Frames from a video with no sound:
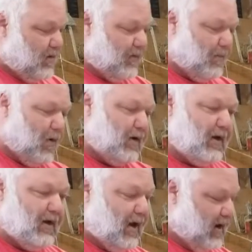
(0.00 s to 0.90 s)
The marking
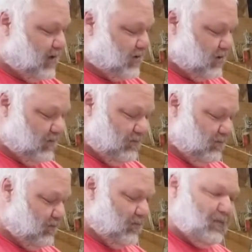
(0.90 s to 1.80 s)
gauge,
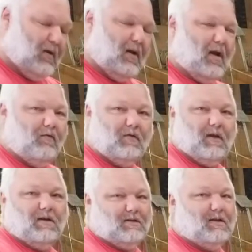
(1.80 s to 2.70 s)
everything
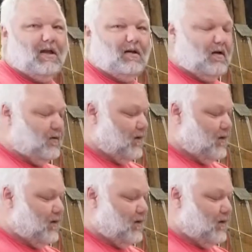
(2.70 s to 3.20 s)
is dead on.